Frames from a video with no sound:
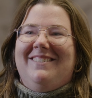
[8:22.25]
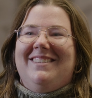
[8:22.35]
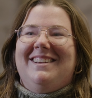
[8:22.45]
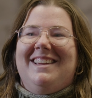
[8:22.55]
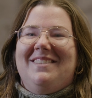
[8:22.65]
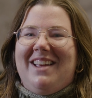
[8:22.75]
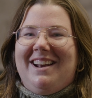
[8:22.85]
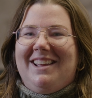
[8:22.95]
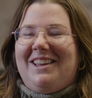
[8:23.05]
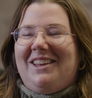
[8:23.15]
we really
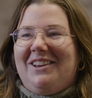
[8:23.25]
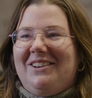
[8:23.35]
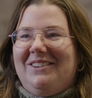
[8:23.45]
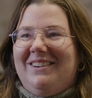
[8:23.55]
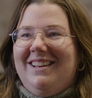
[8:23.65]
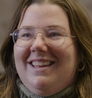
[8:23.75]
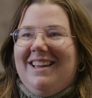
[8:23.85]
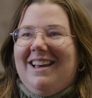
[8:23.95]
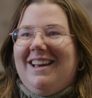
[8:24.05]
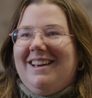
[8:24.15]
made it cute.
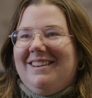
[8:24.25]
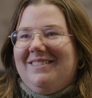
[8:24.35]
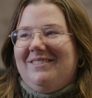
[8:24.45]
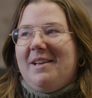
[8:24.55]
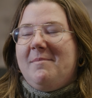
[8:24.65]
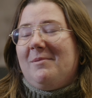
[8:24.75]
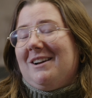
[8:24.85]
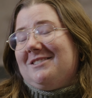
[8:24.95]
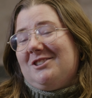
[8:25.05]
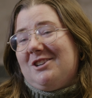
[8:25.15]
I love um, and people
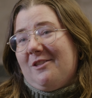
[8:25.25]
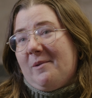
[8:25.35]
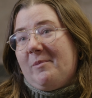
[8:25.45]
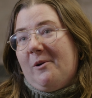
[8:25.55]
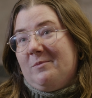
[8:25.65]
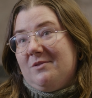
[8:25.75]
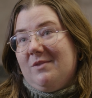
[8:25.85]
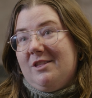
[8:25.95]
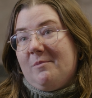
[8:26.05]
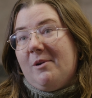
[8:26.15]
got to share their poems and
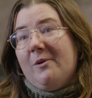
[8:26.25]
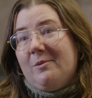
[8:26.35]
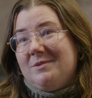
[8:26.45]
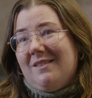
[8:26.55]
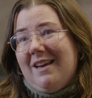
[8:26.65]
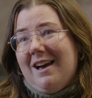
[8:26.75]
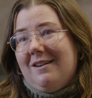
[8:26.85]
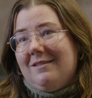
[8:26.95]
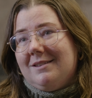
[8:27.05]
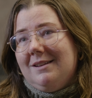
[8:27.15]
read their poems
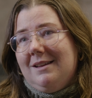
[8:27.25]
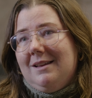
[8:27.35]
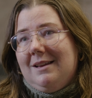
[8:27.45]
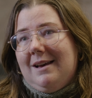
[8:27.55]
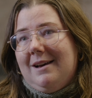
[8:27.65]
aloud, mm -hmm.